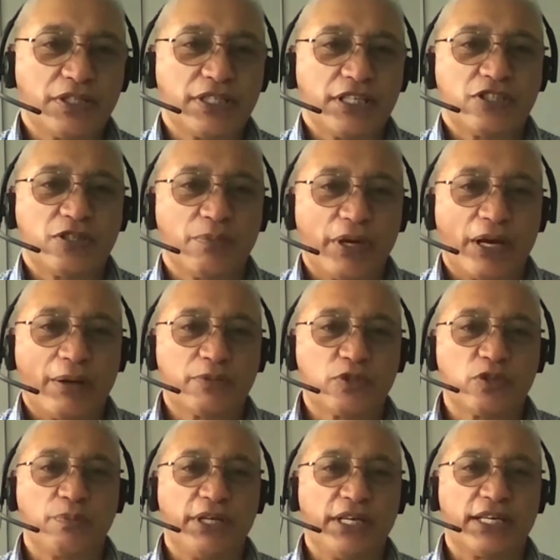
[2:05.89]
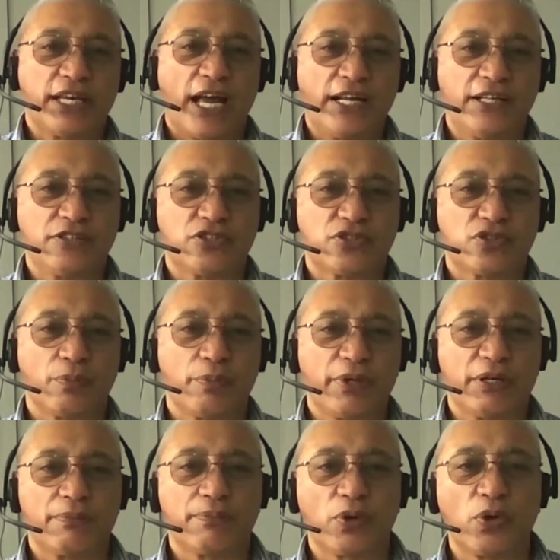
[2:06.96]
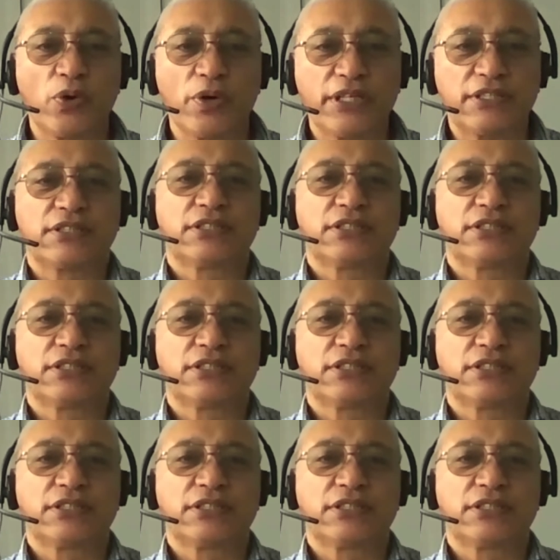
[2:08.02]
to be able to be engaged, to be employed,